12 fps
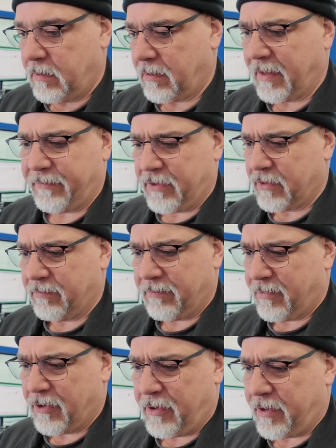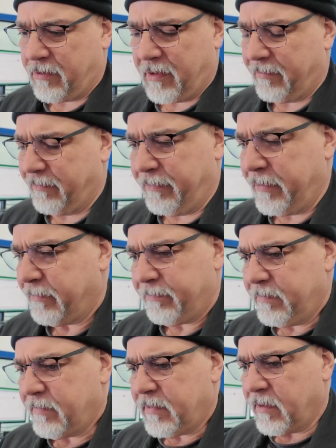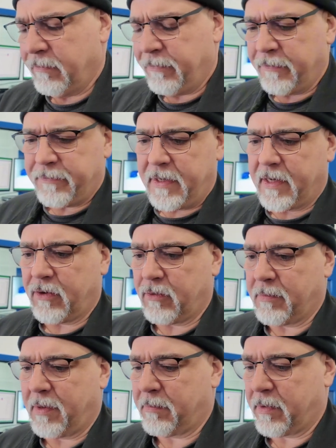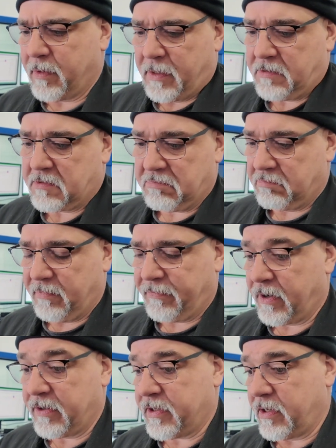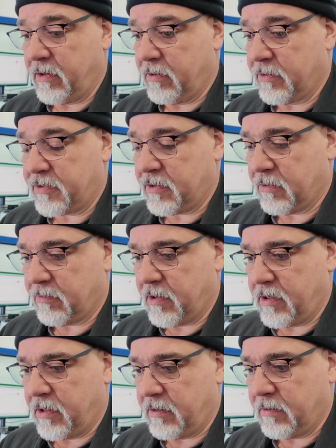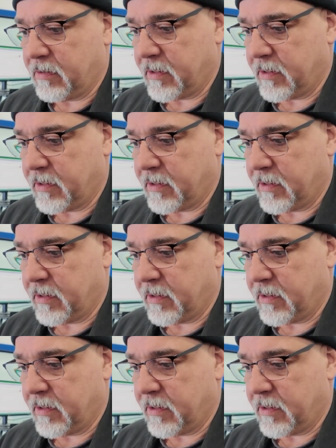1130 or 1150, I don't remember. And as far as I know, it's still running.